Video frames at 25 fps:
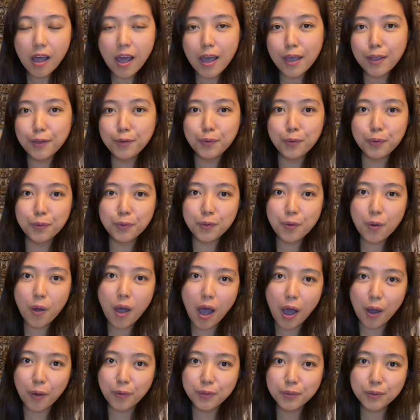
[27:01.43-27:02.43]
I don't know
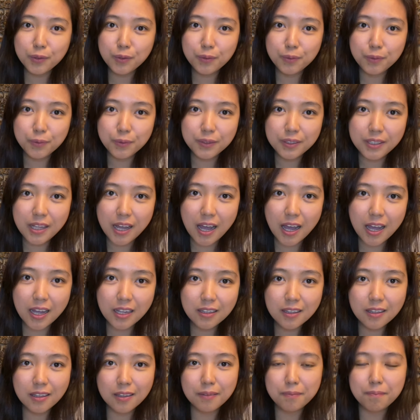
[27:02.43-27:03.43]
how you do
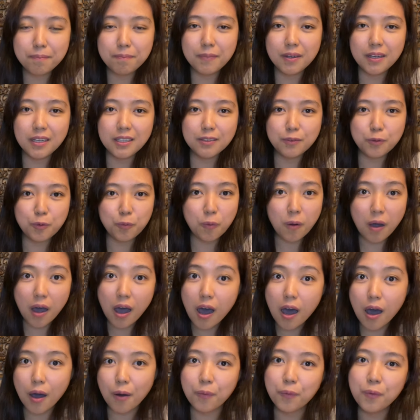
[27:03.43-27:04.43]
that, but
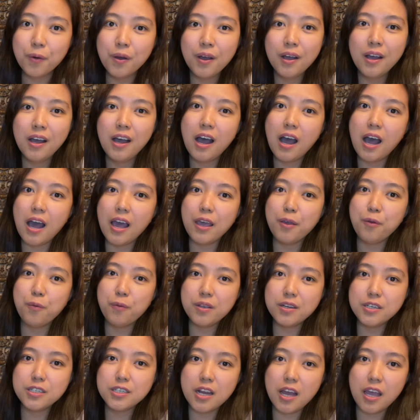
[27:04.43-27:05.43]
wow, I
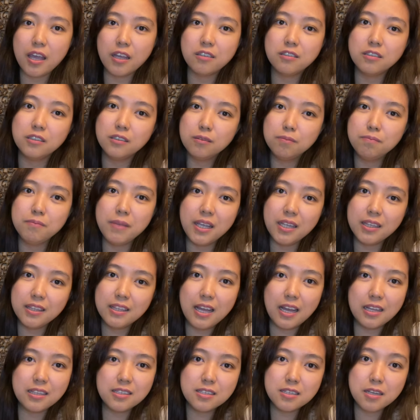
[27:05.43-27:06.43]
wish I could make
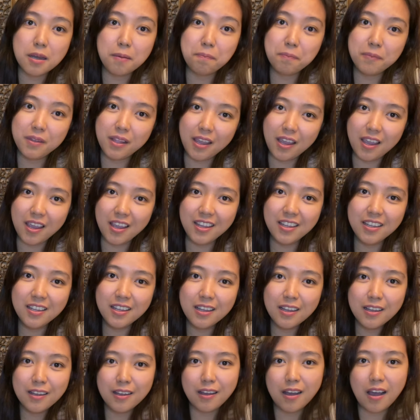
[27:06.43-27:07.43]
that someday.
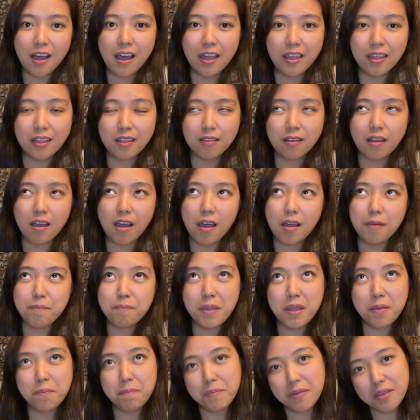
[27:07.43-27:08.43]

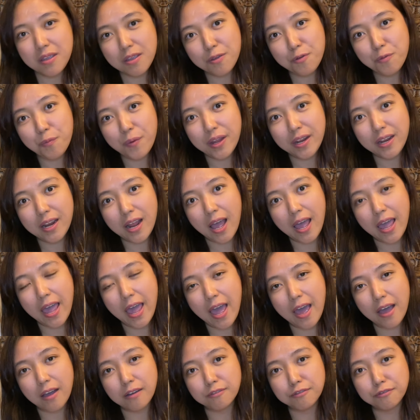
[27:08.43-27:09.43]
Maybe when I
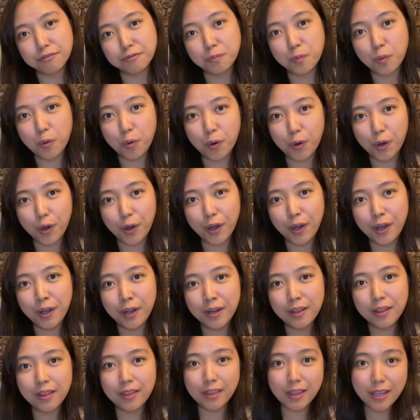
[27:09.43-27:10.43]
have more
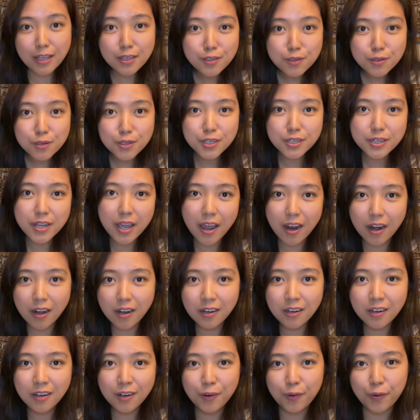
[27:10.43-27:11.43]
things to
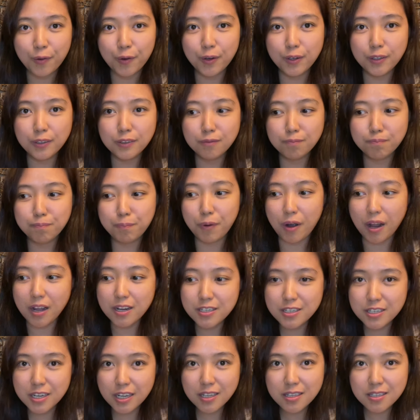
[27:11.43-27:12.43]
share or
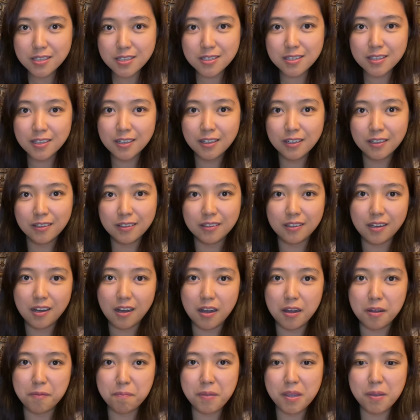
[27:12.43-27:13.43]
projects,
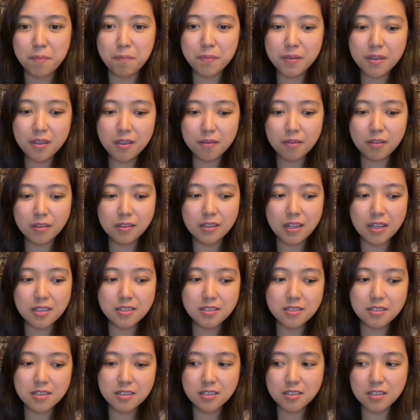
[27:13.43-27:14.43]
maybe
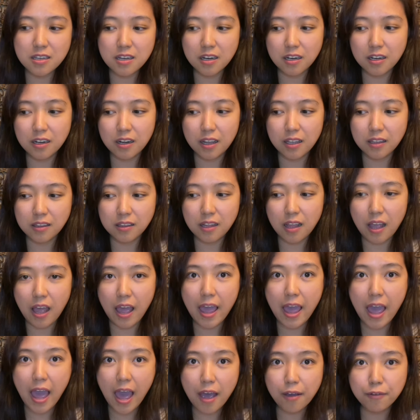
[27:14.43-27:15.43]
that's the secret.
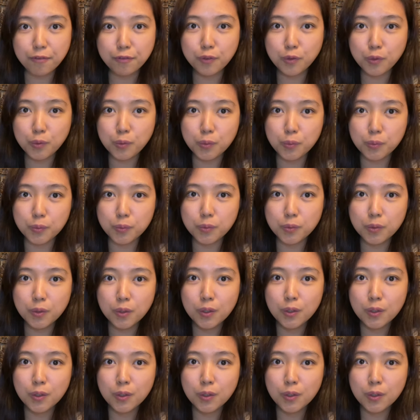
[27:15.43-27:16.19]
I have to